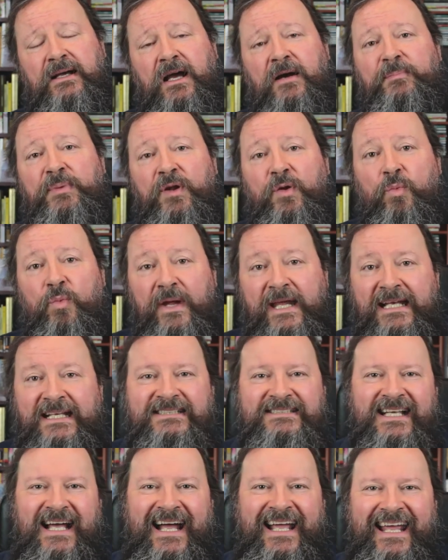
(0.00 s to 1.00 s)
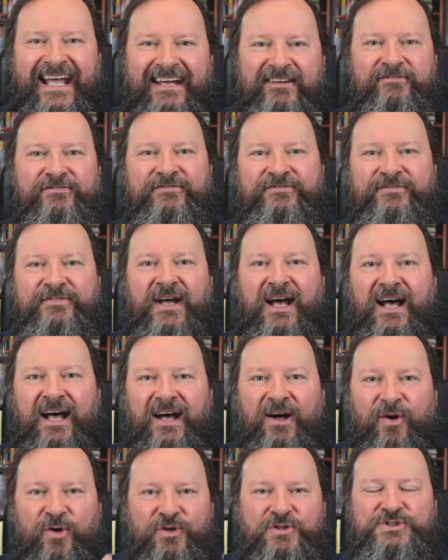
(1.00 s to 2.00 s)
couple of weeks, I have
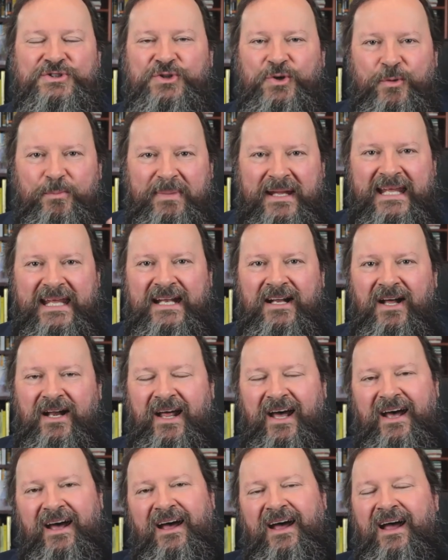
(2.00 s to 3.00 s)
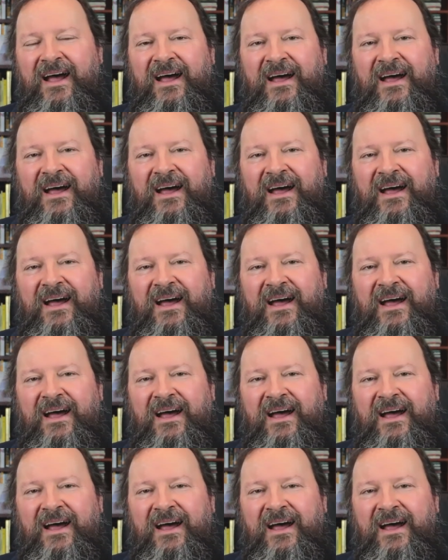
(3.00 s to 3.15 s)
also been on a